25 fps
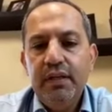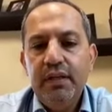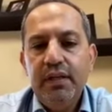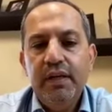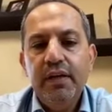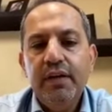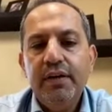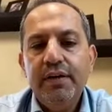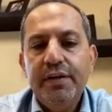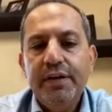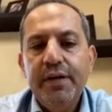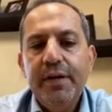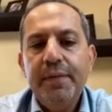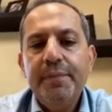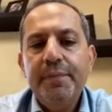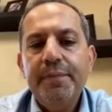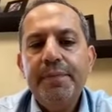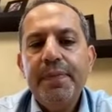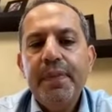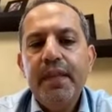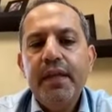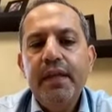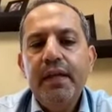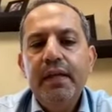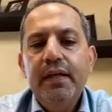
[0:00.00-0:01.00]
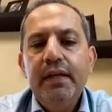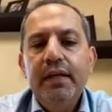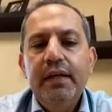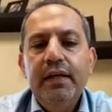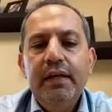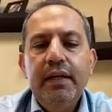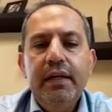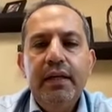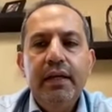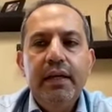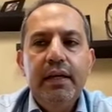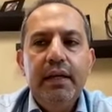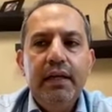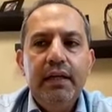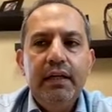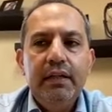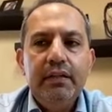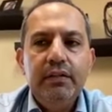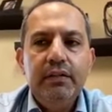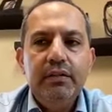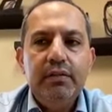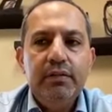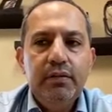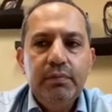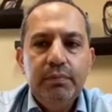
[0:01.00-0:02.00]
area and
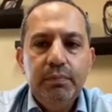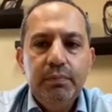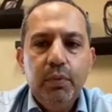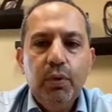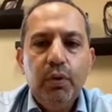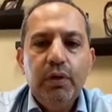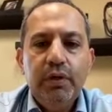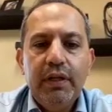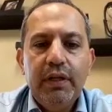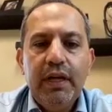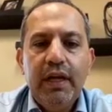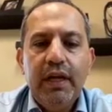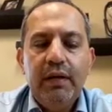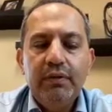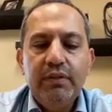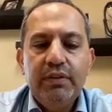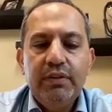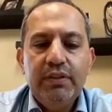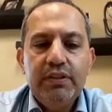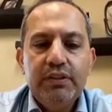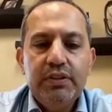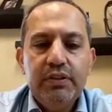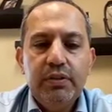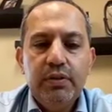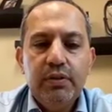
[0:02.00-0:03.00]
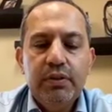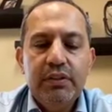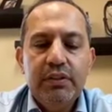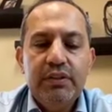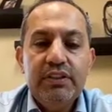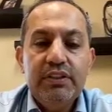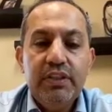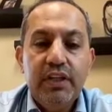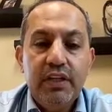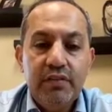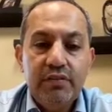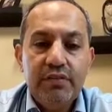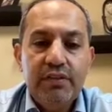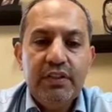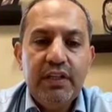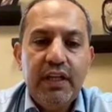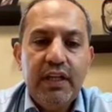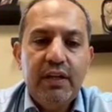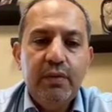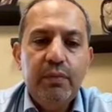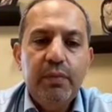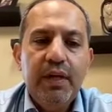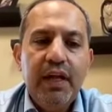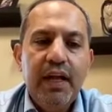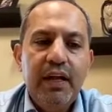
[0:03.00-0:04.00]
in Polk County. So it serves like
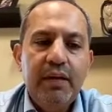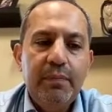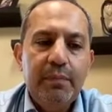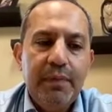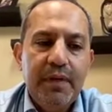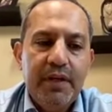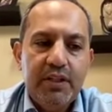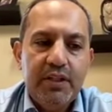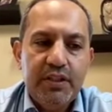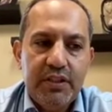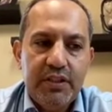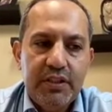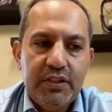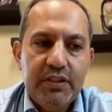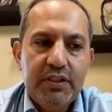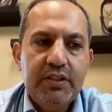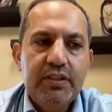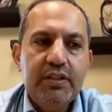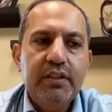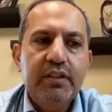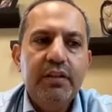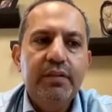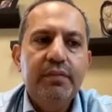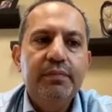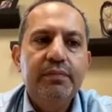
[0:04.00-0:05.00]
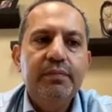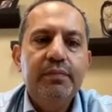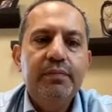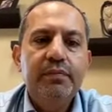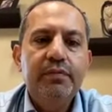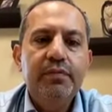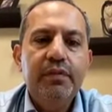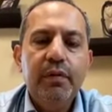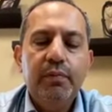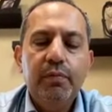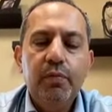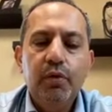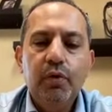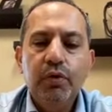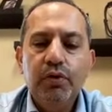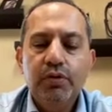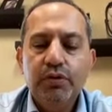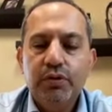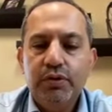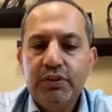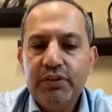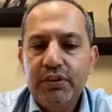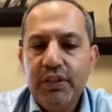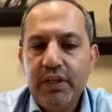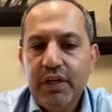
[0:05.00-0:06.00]
we had patients from
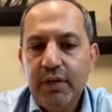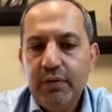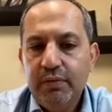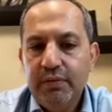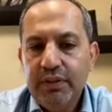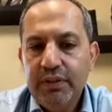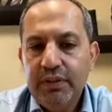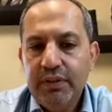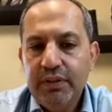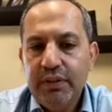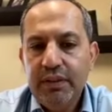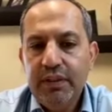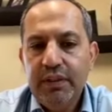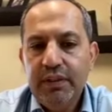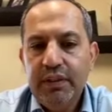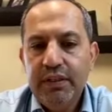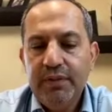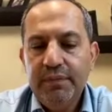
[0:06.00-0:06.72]
also surrounding